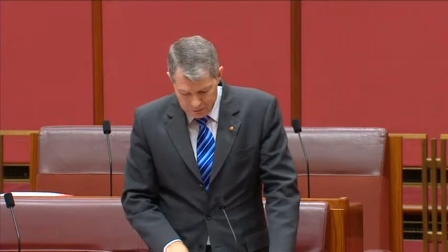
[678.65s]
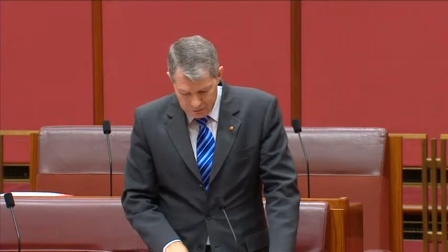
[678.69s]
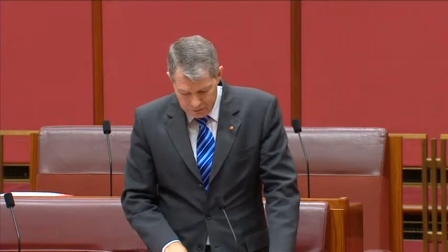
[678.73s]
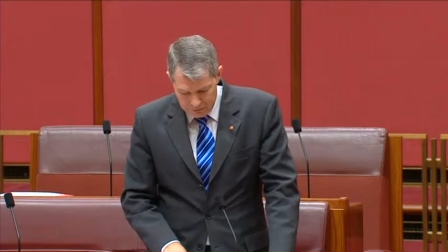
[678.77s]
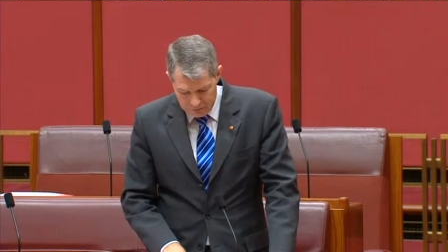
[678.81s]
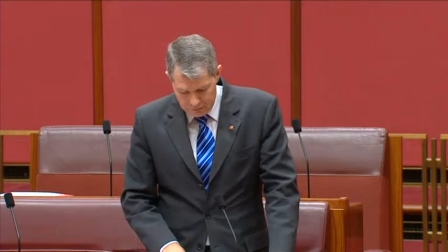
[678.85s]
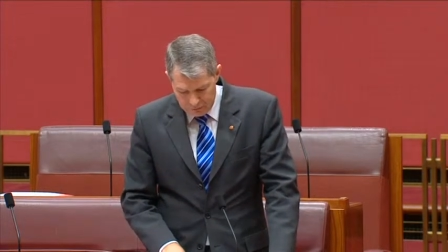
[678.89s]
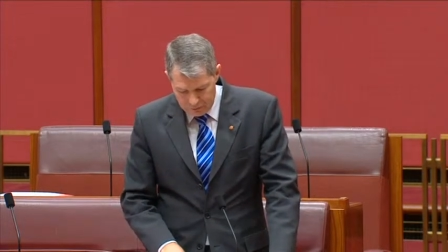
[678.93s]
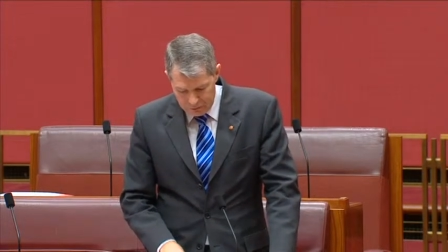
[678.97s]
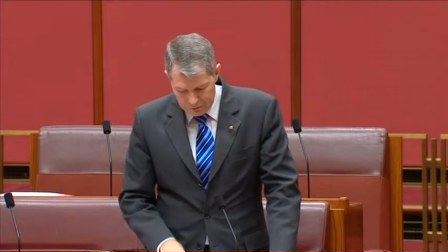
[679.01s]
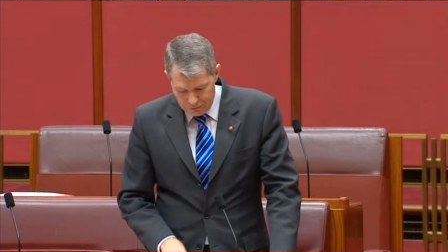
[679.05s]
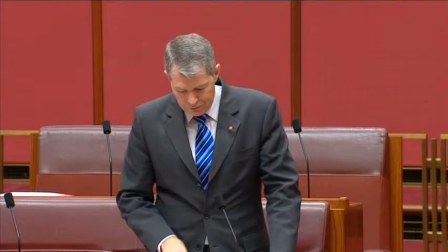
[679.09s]
their
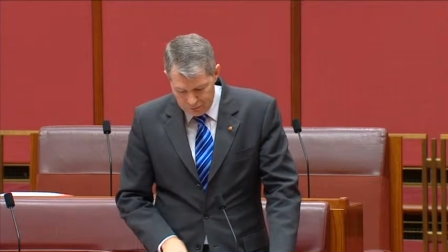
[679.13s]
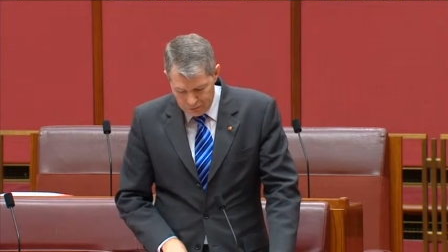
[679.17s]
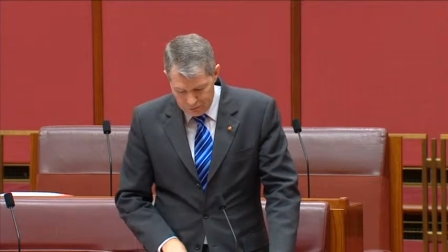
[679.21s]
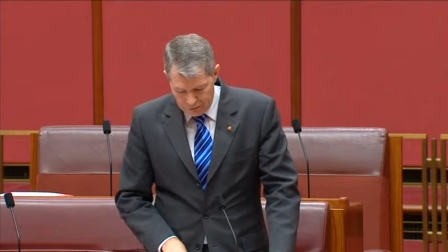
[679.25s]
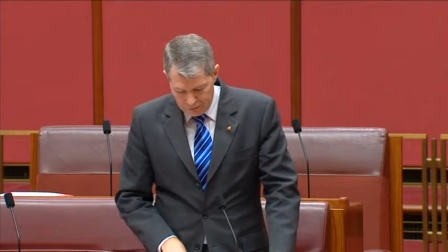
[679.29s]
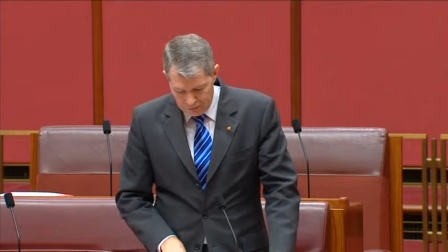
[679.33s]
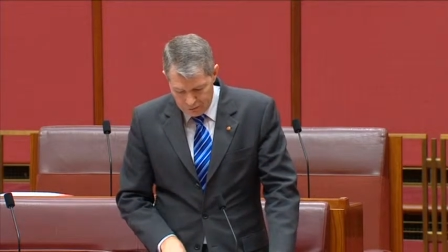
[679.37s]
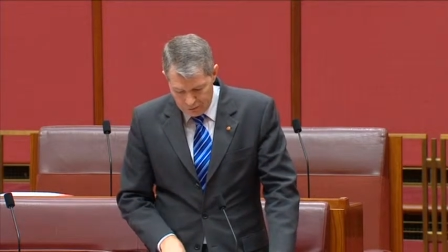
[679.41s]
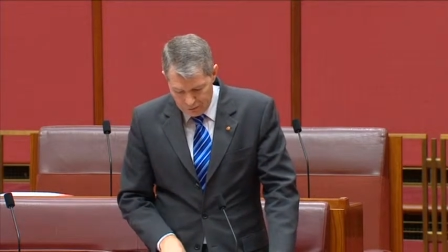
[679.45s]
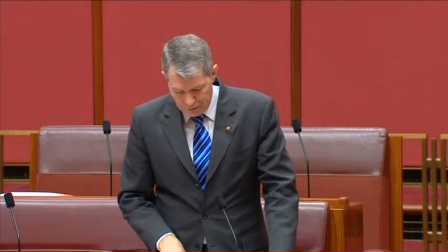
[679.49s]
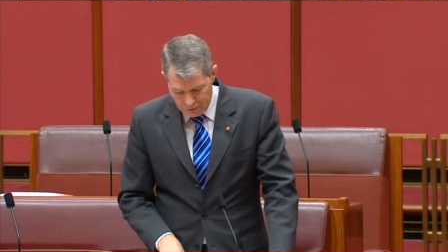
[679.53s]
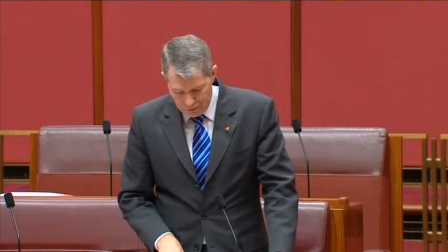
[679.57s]
submission
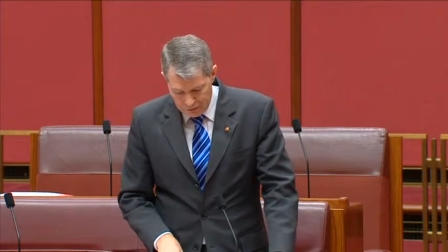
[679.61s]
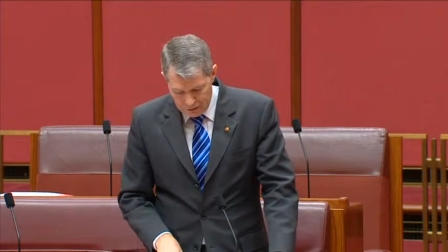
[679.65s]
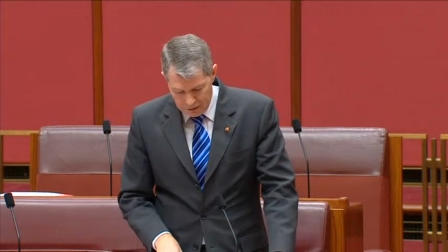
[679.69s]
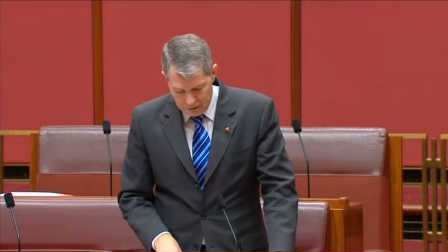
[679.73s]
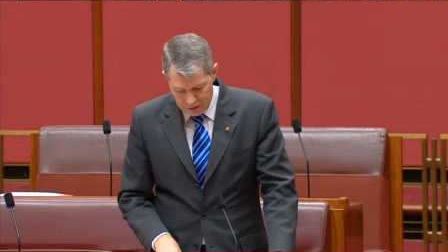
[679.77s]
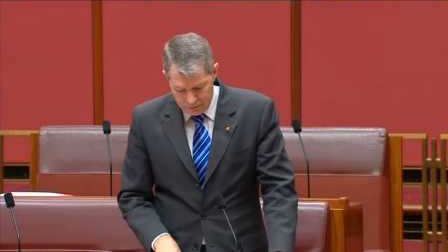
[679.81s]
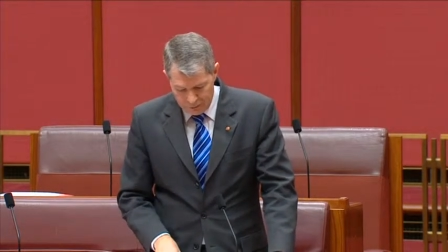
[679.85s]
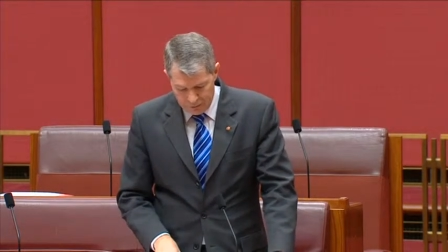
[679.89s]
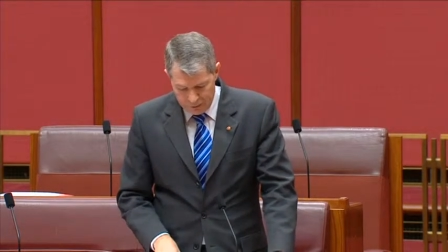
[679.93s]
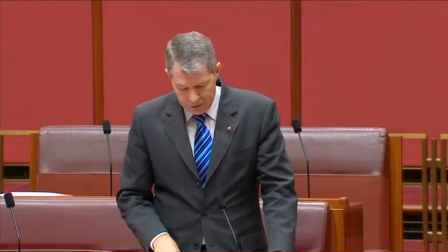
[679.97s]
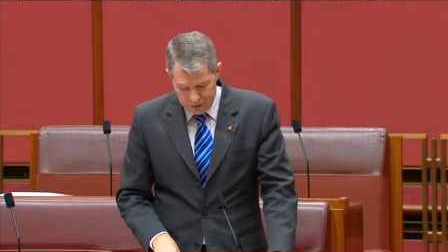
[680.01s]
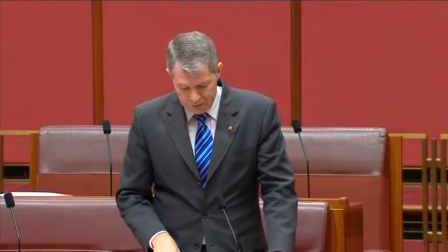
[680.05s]
that they'd only
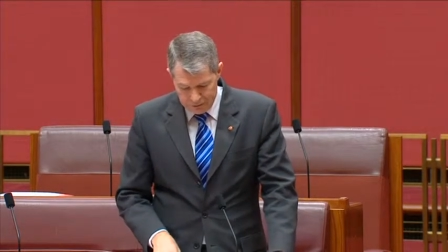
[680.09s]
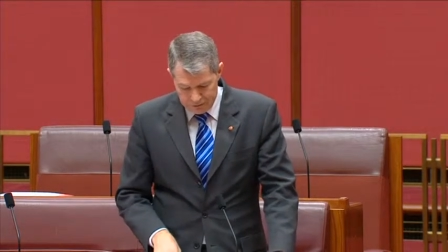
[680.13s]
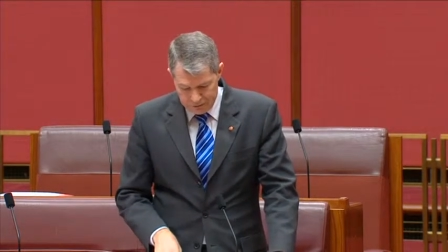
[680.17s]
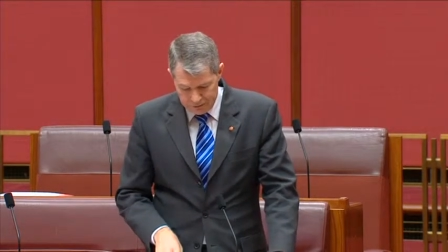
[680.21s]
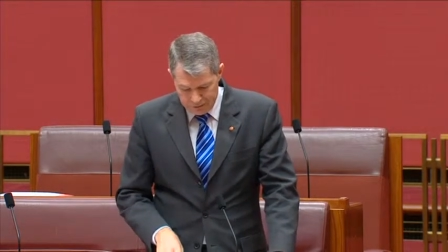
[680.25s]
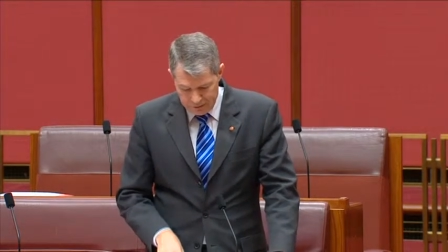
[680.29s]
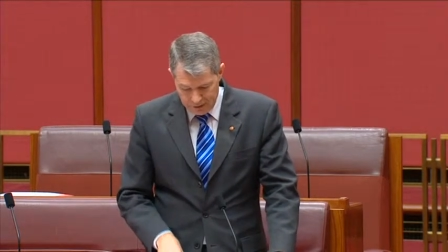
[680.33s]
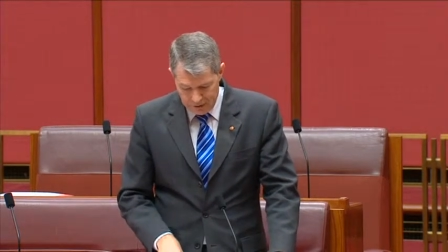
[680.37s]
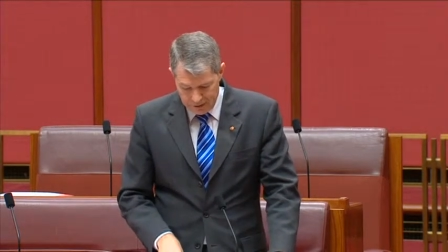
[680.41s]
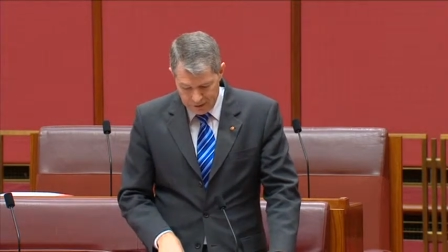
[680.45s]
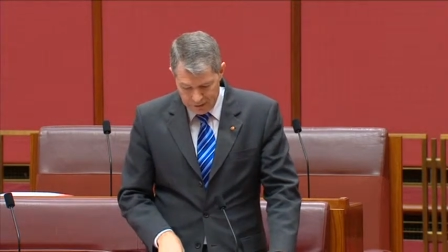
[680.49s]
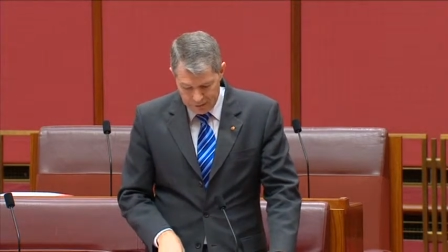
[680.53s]
had
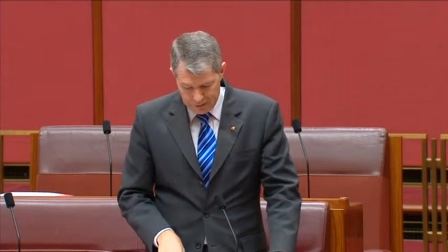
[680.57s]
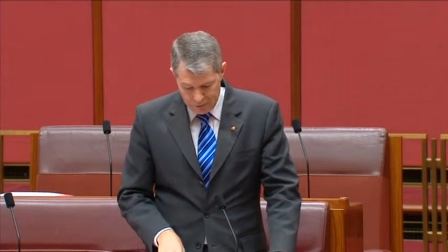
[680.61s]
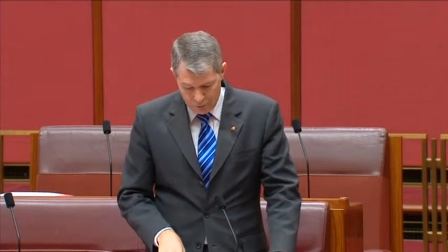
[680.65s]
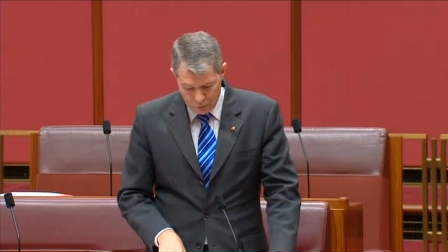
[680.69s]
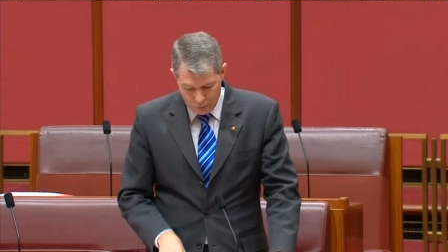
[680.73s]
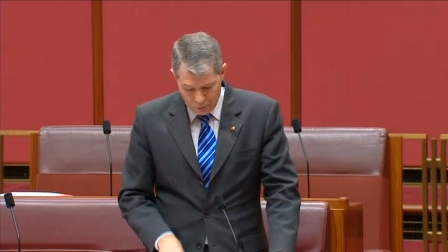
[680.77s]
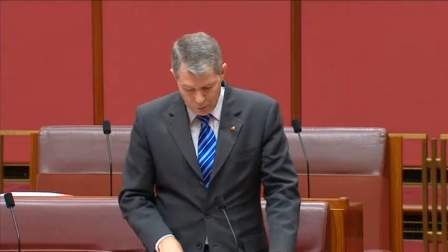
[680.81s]
around 10